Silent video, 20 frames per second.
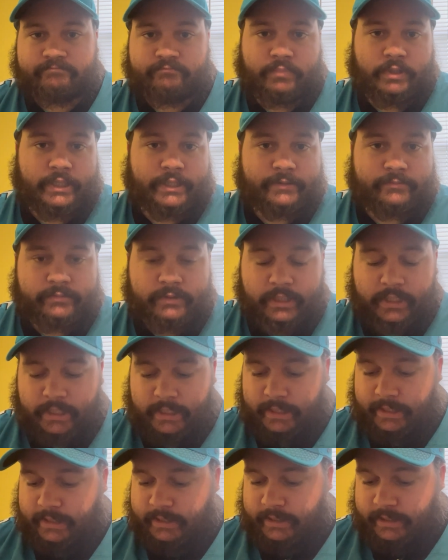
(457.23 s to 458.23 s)
Punt.
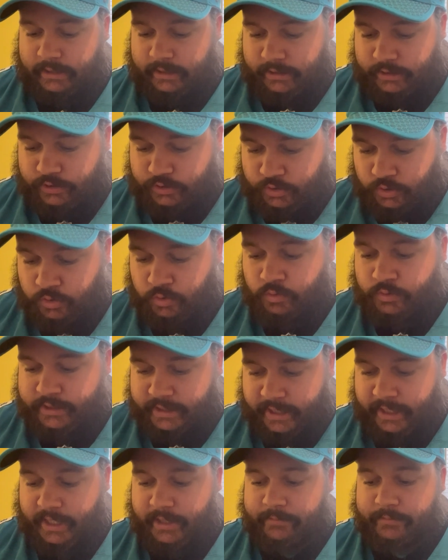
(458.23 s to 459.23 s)
2
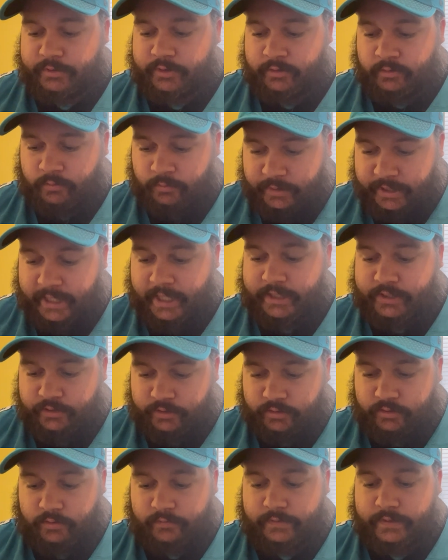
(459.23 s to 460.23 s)
times we got
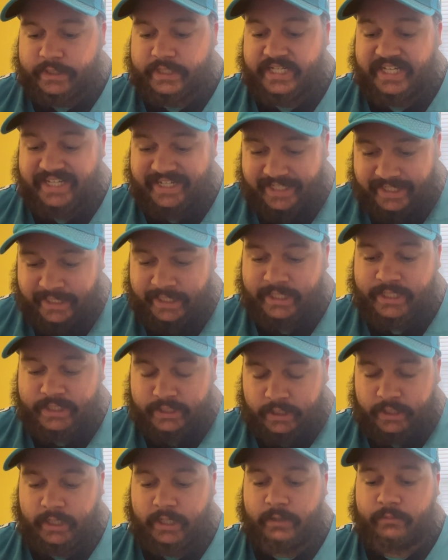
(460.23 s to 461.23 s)
turnovers, and each
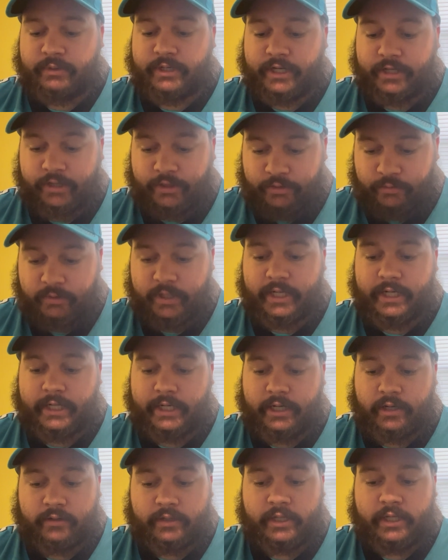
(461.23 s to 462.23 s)
time we had a
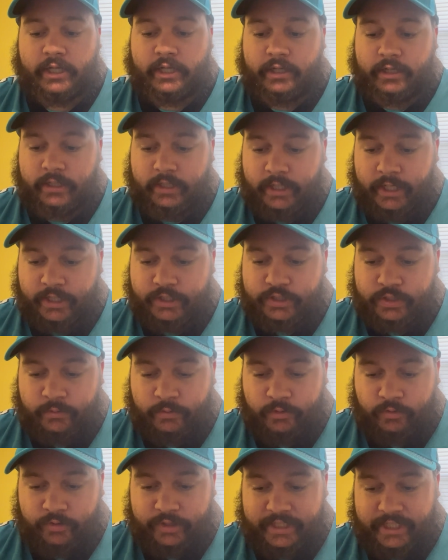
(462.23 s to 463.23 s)
3-and-out, not
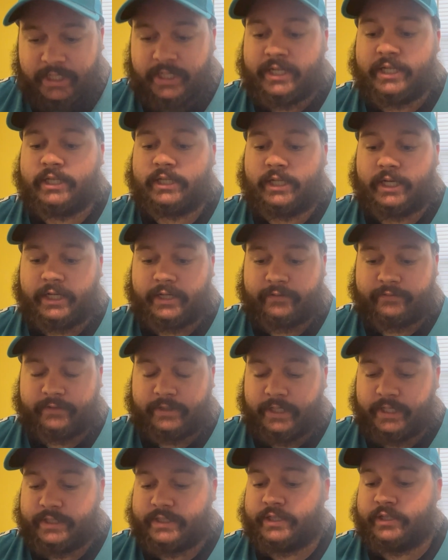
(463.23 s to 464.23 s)
showing really any life.
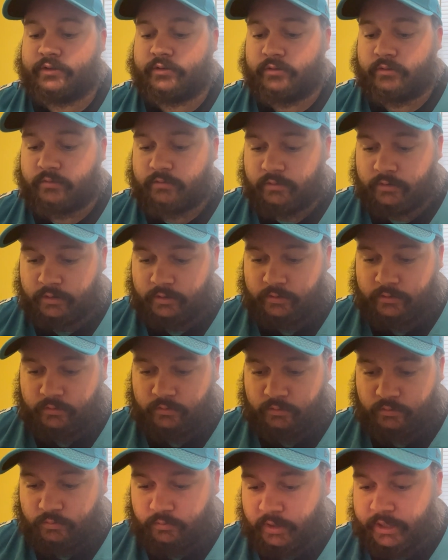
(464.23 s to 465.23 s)
It's either
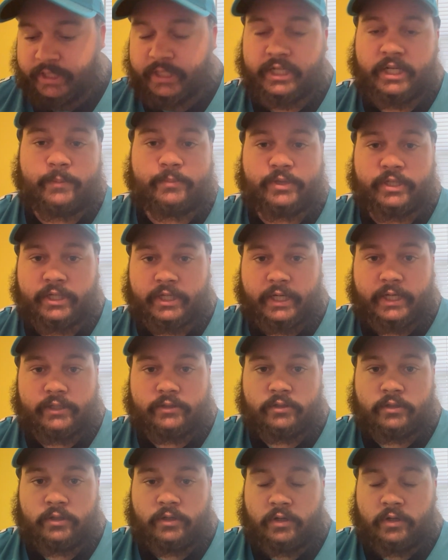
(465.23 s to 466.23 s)
running it up the
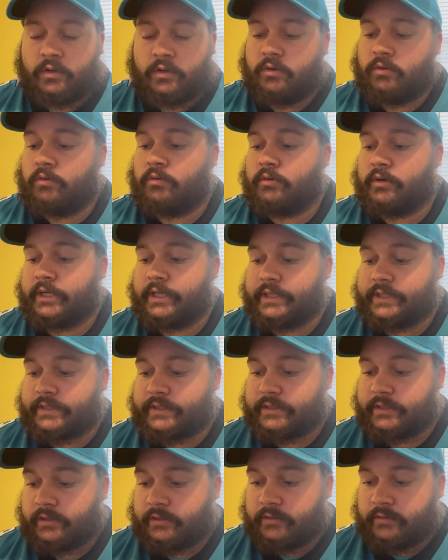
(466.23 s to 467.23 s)
gut or
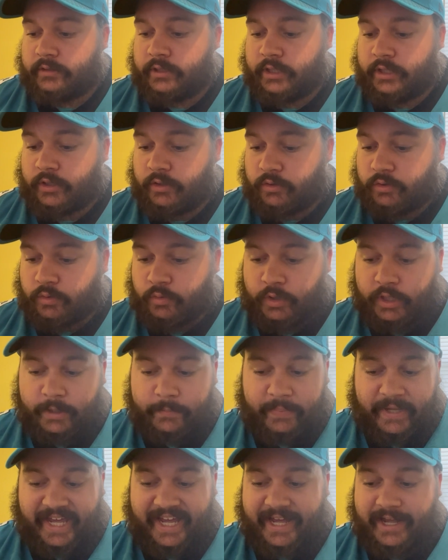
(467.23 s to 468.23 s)
it's, you know,
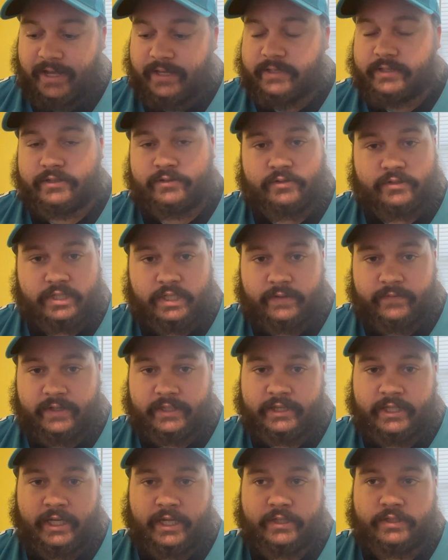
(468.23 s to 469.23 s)
quick passes or stuff
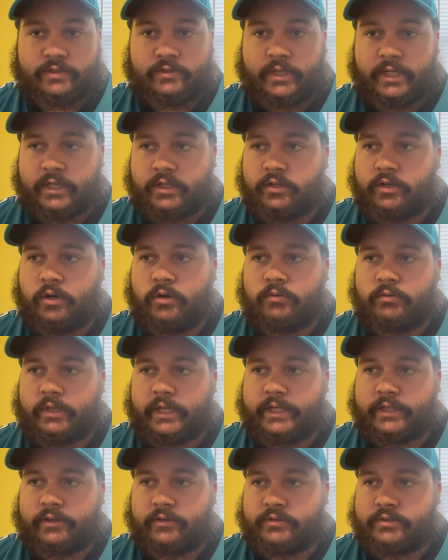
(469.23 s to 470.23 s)
like that. So, like, no,
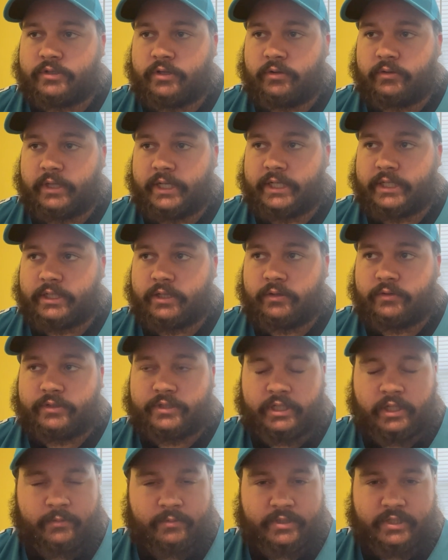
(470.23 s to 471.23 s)
like, there's no, like, you know,
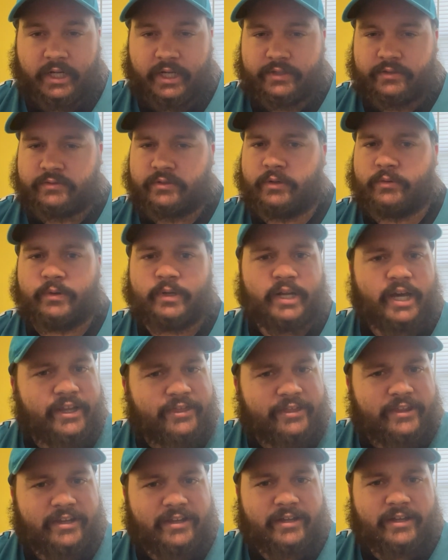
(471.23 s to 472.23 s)
deep shots or no
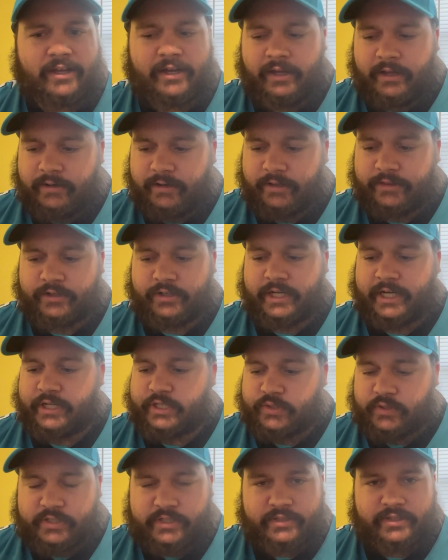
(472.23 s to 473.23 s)
nothing. Nothing kind of
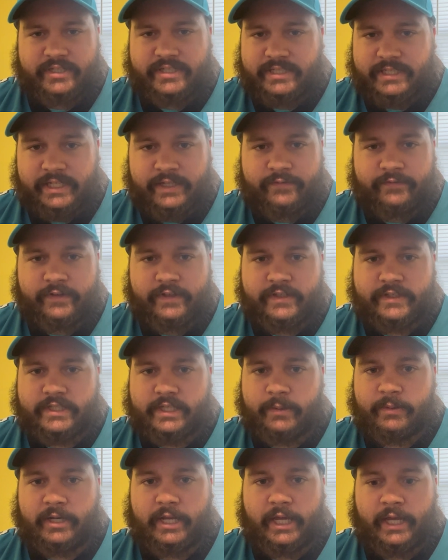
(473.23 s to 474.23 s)
stretch of this defense.
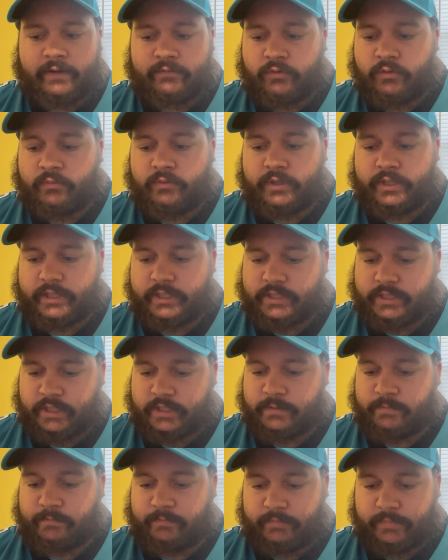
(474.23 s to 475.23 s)
I mean, everyone is
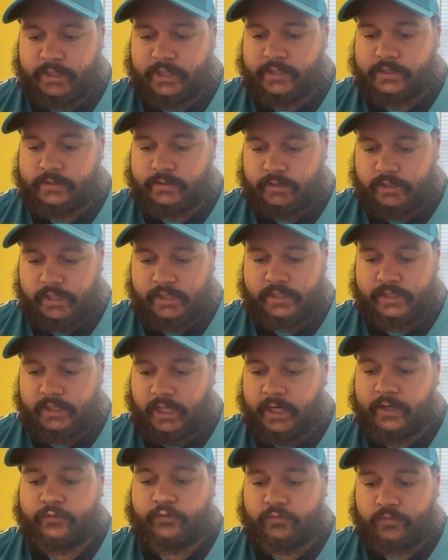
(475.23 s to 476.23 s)
just is
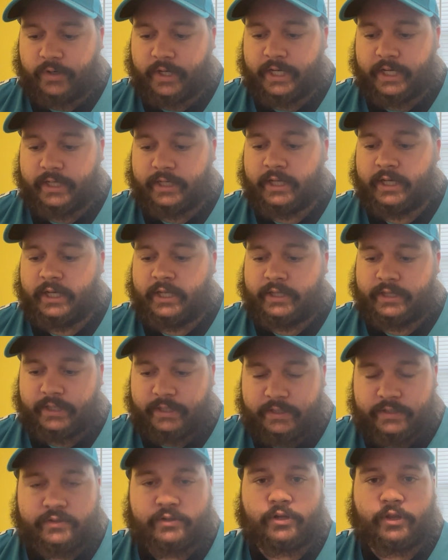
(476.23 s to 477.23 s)
not afraid that
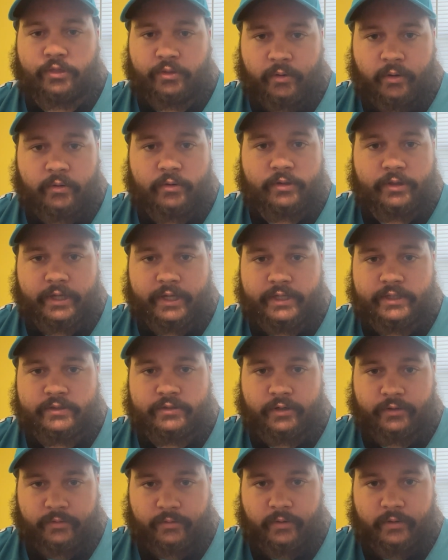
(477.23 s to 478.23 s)
he's going to
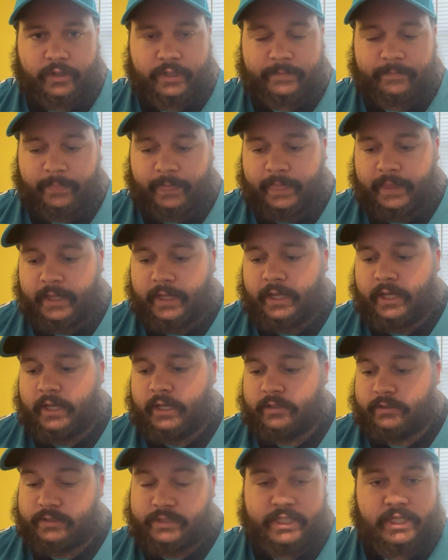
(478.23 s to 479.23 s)
throw it
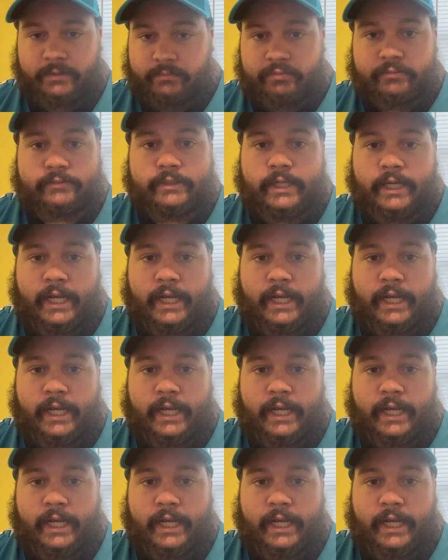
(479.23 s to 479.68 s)
deep.